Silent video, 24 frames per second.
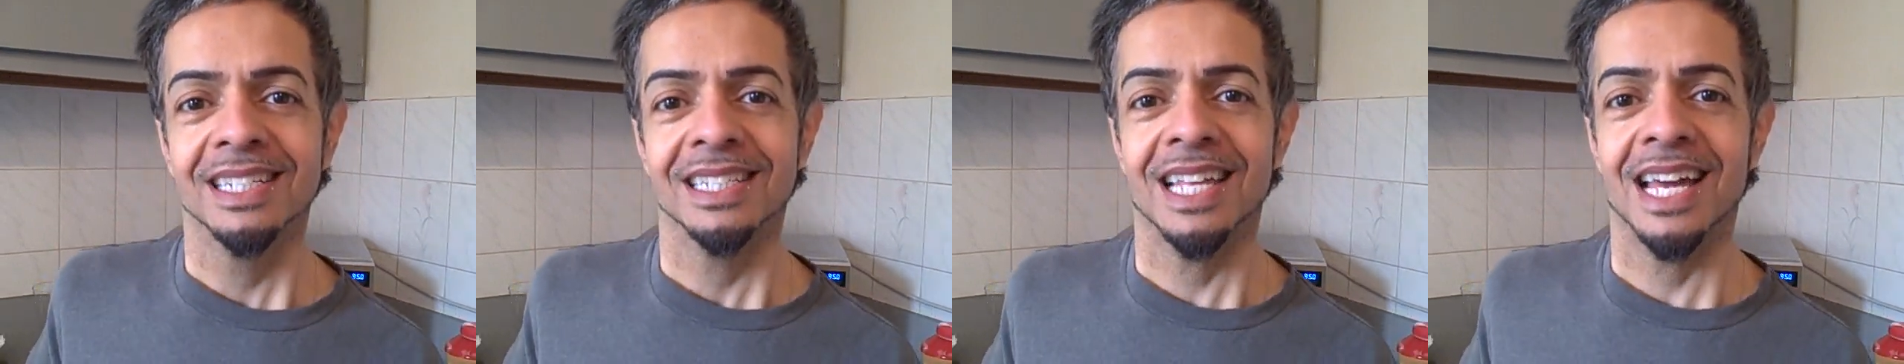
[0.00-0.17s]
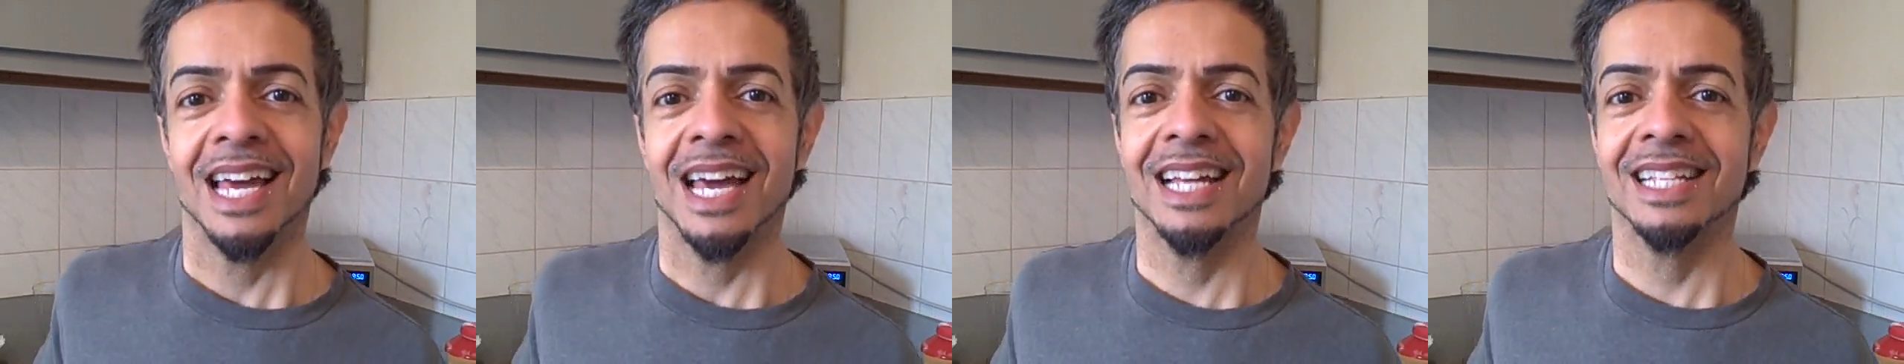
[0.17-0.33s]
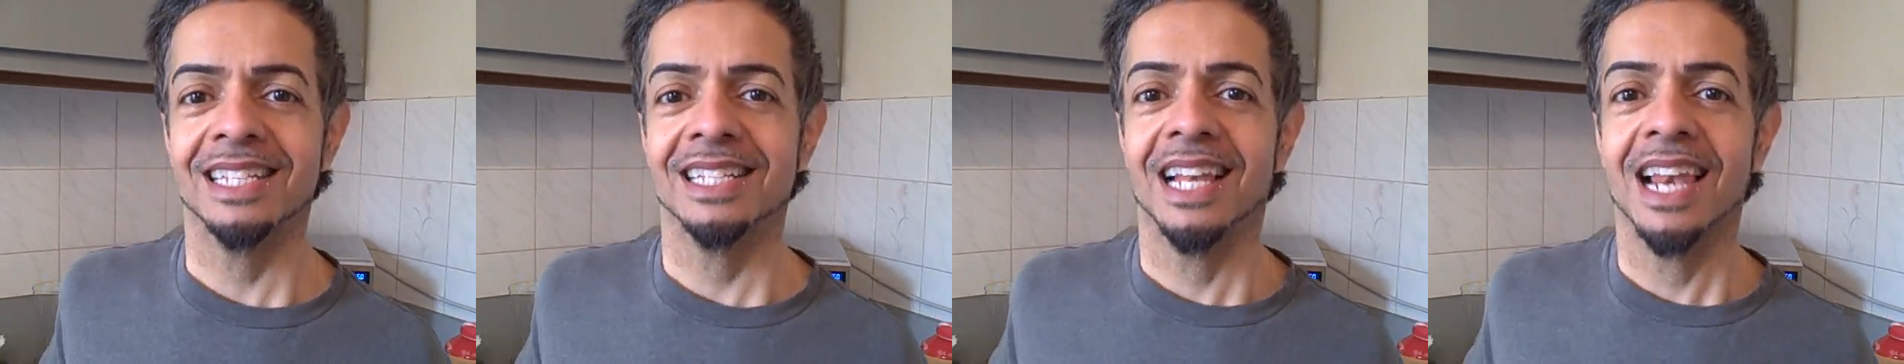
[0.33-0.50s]

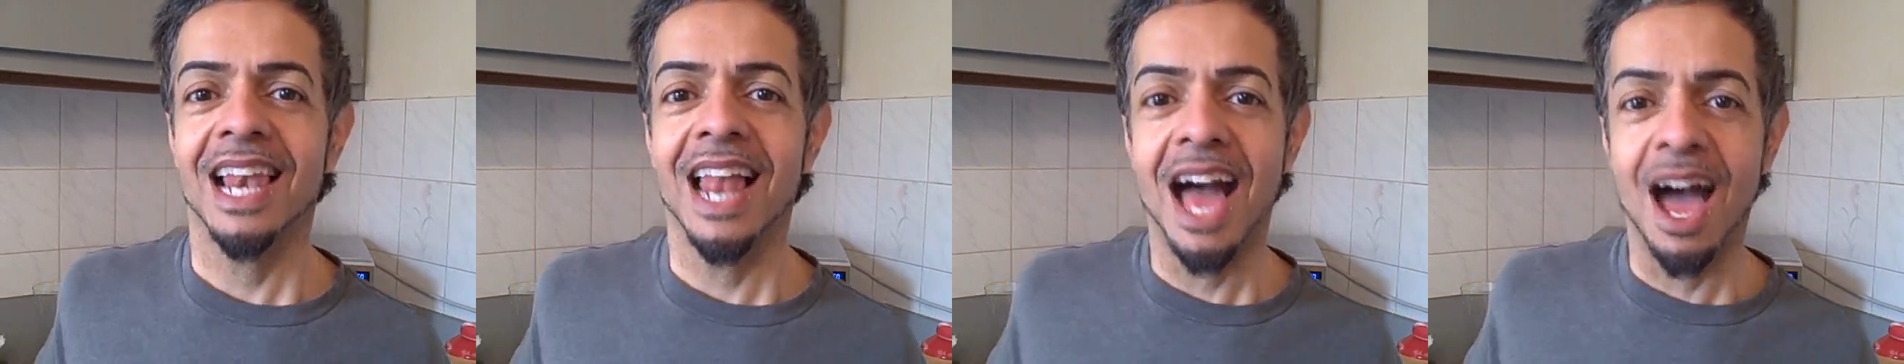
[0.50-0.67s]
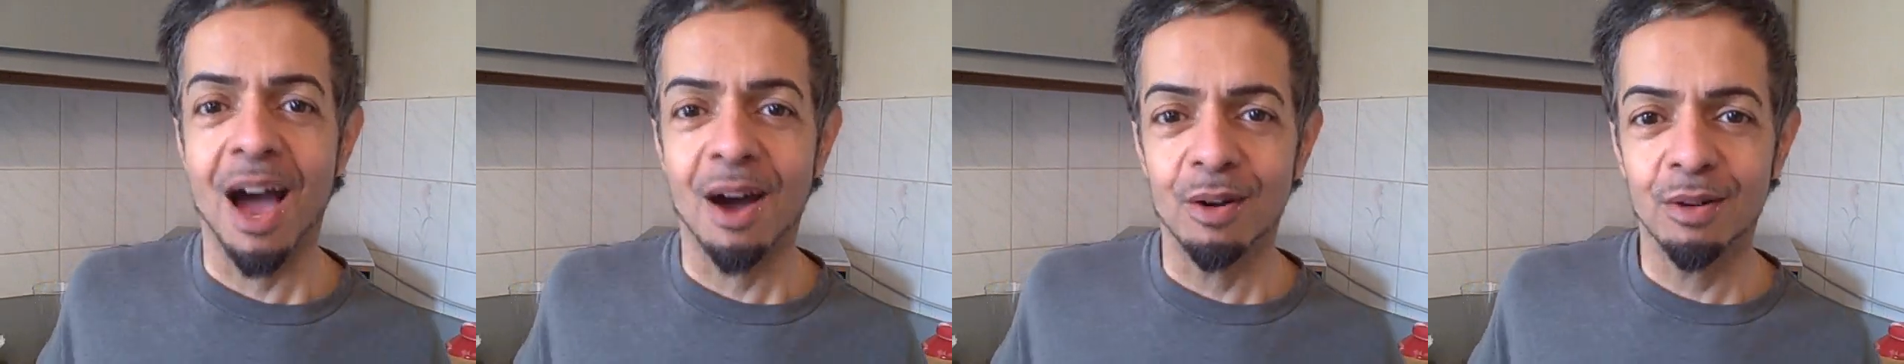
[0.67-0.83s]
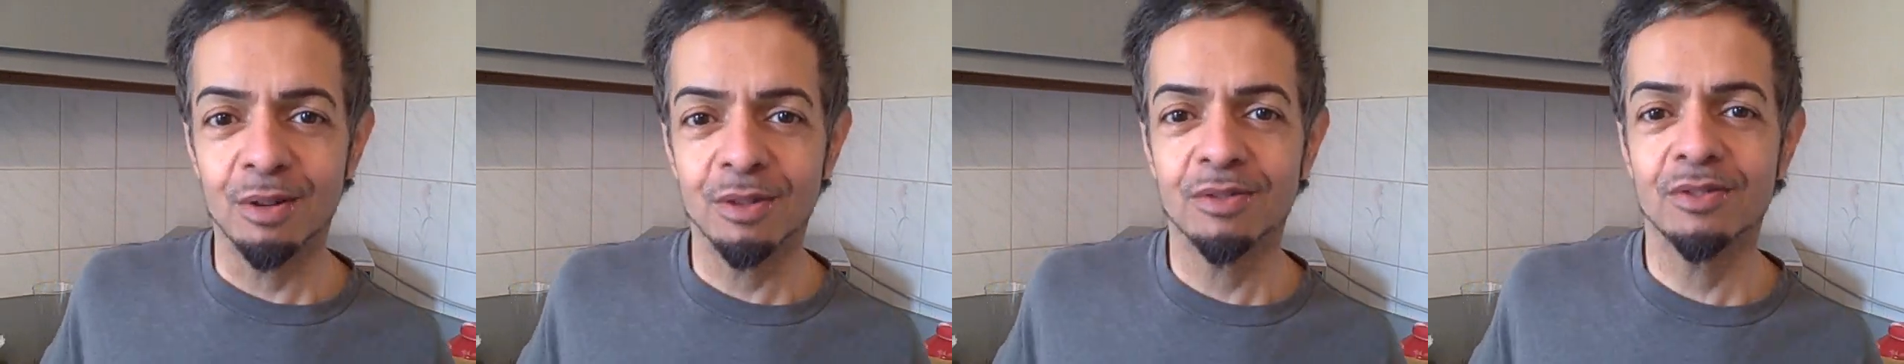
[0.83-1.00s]
that has
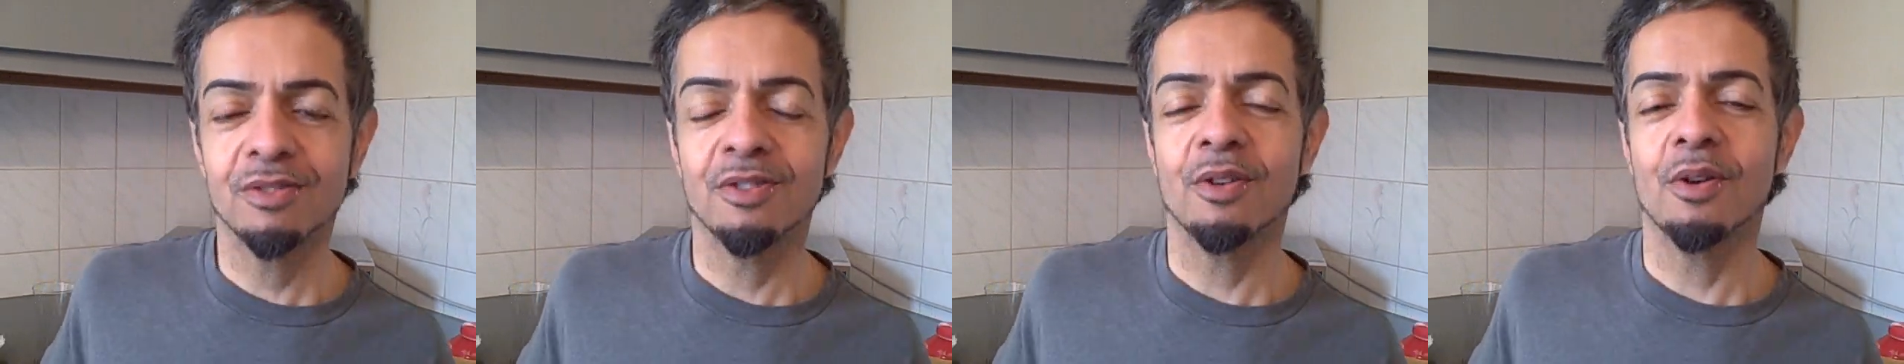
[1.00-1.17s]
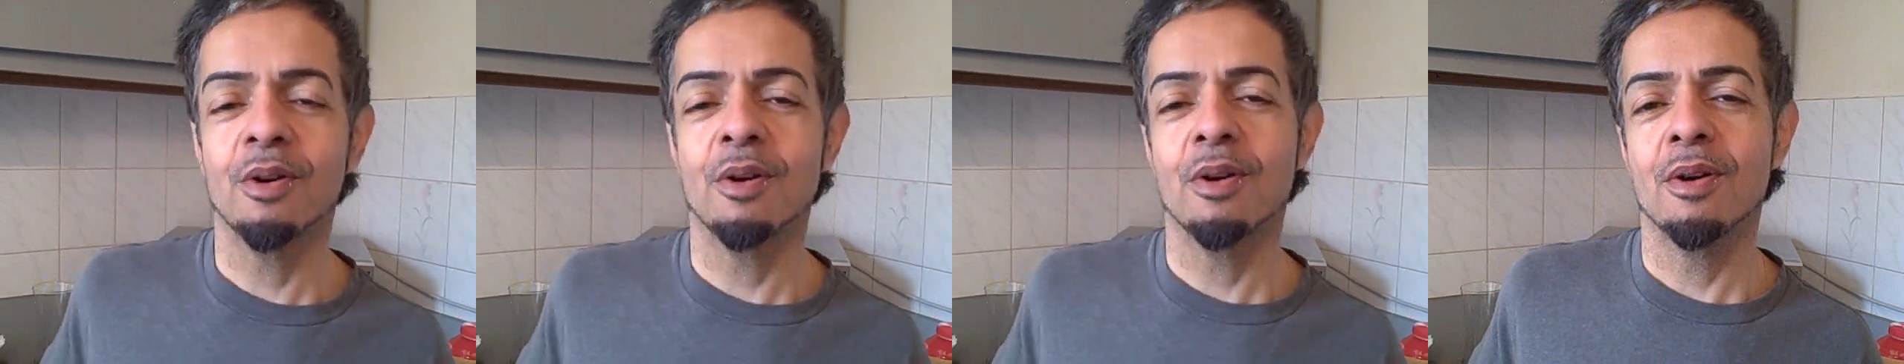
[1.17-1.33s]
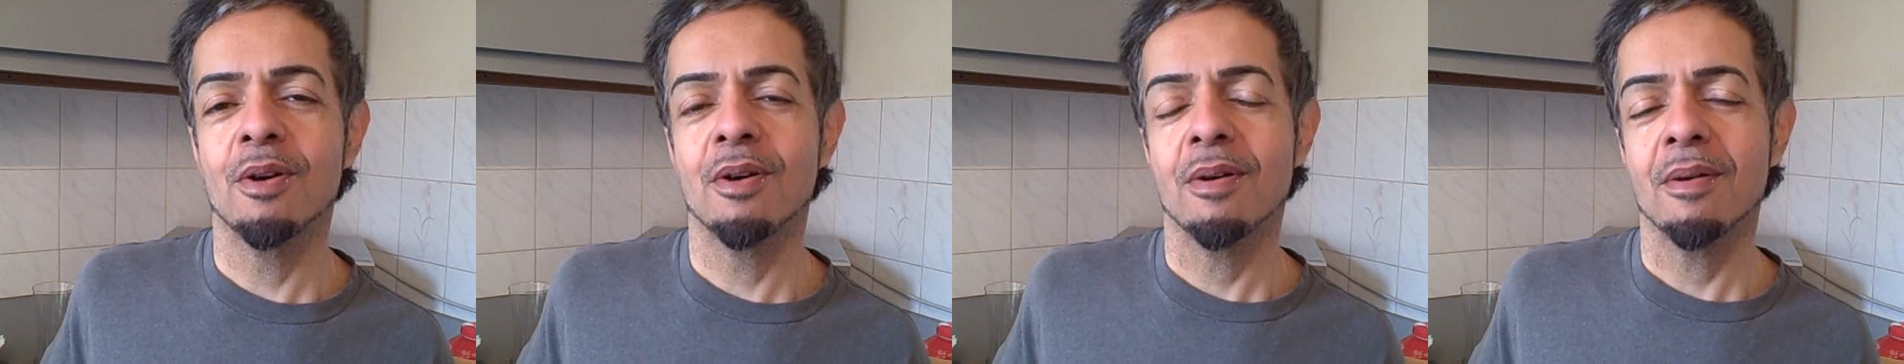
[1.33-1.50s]
allowed
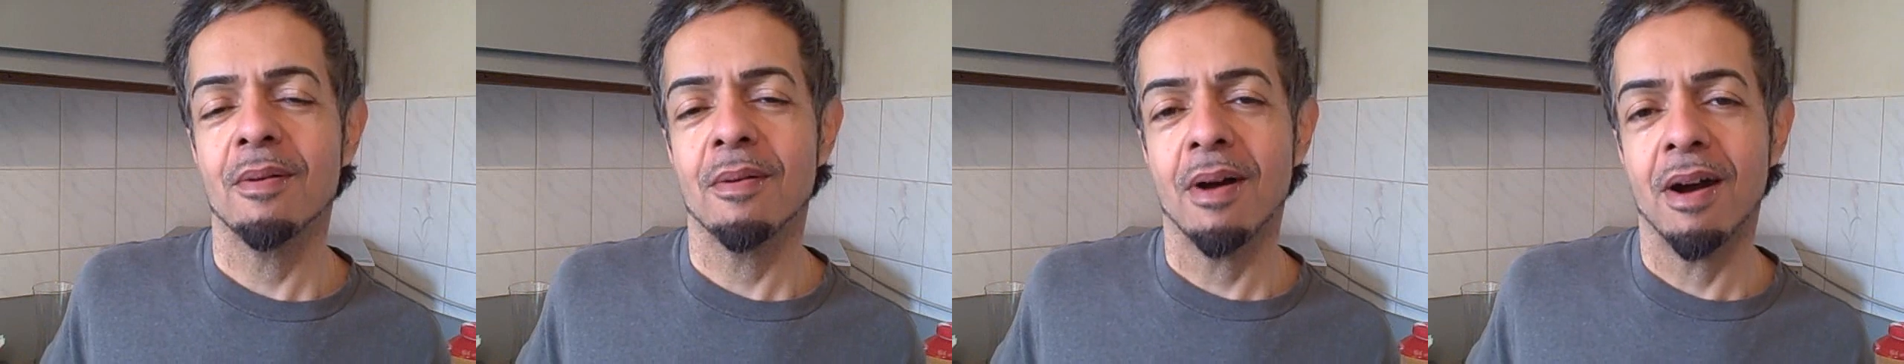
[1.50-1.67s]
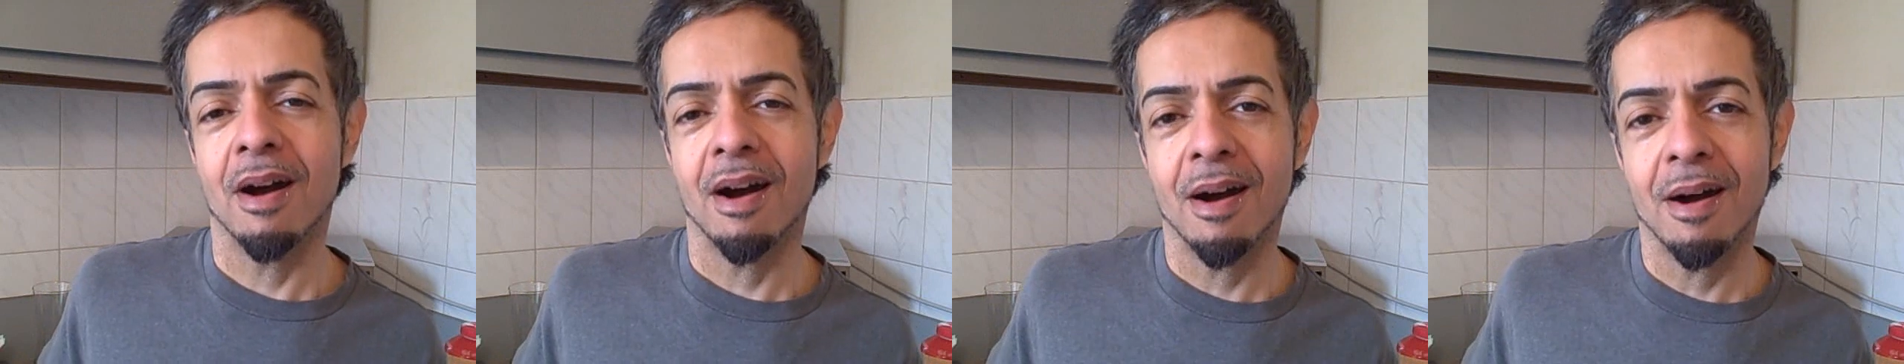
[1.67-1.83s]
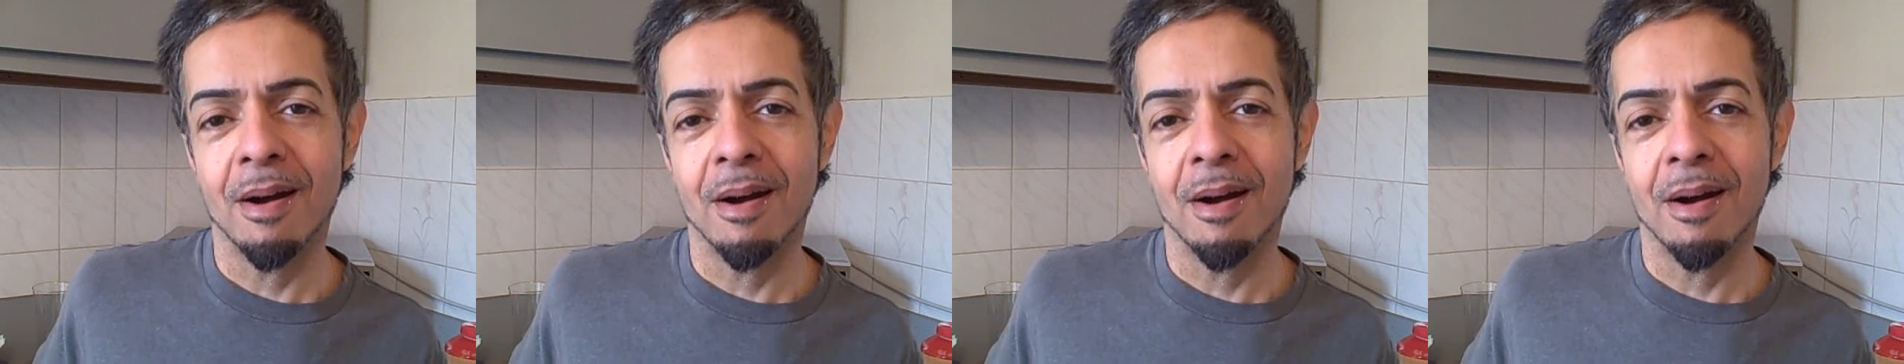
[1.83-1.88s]
for